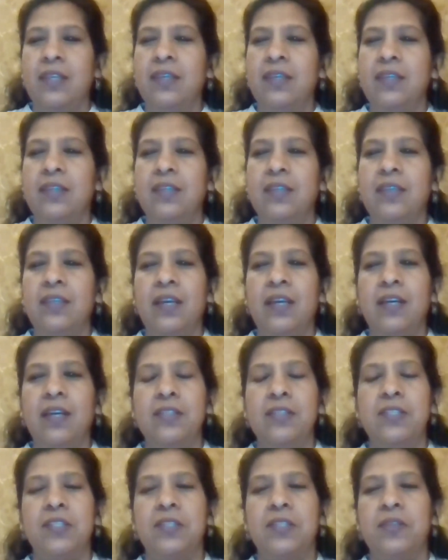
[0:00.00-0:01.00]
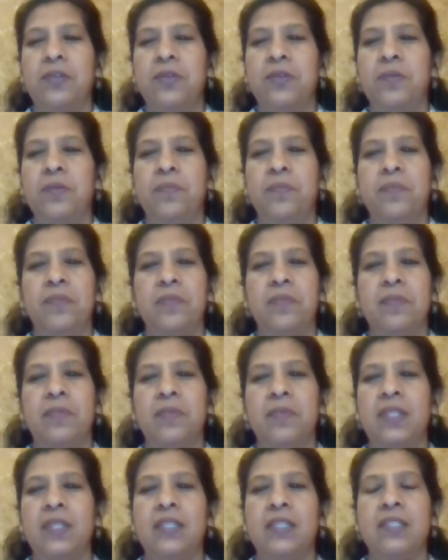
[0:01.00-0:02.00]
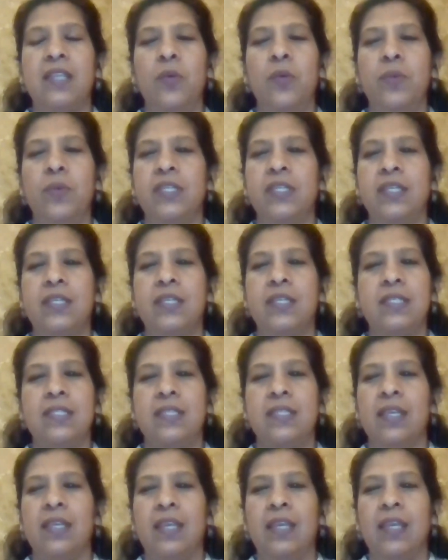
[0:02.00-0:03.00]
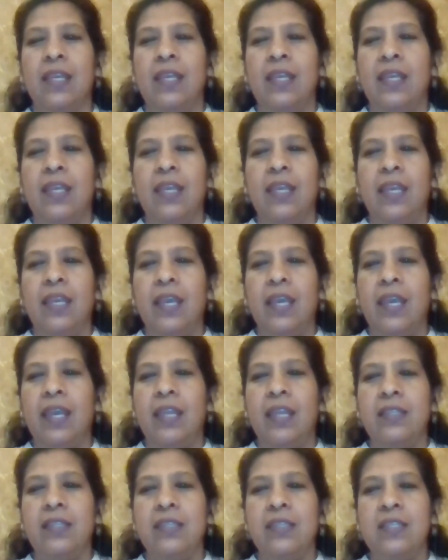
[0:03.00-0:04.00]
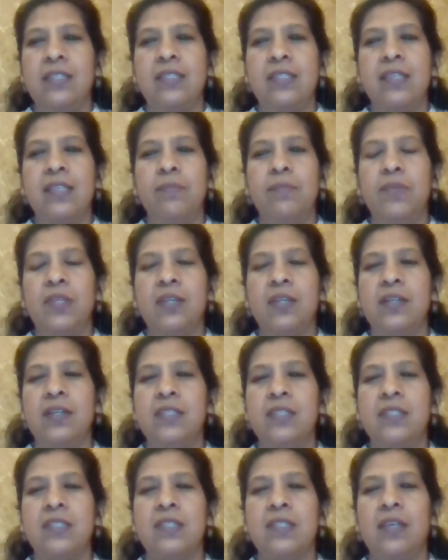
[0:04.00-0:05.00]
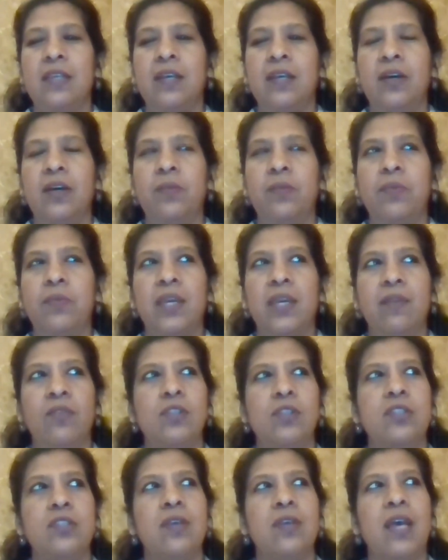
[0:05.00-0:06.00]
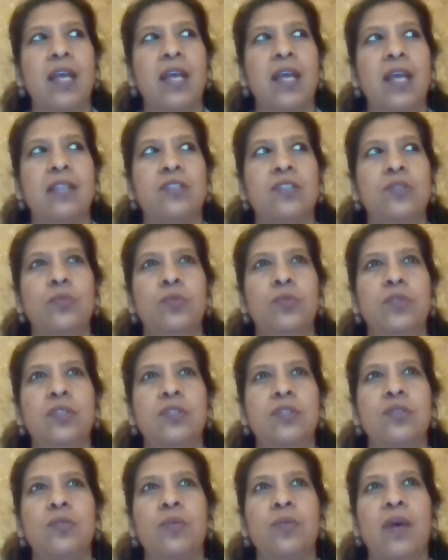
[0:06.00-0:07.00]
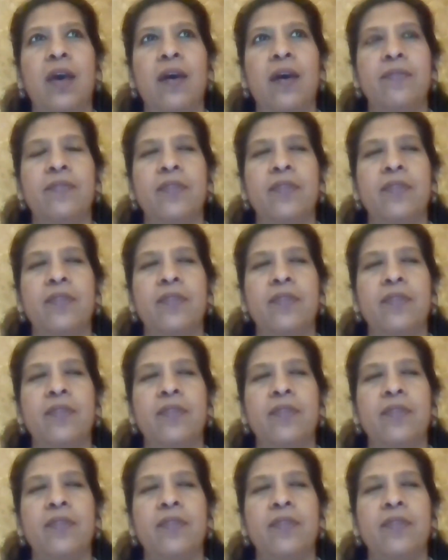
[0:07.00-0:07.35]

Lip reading: Yeah, so that's how it is. And in some years, we have also had students who have,